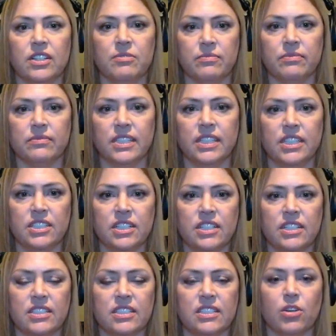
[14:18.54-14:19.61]
um,
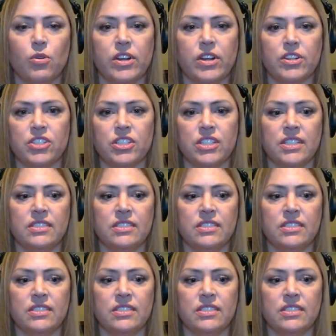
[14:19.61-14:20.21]
is, the question.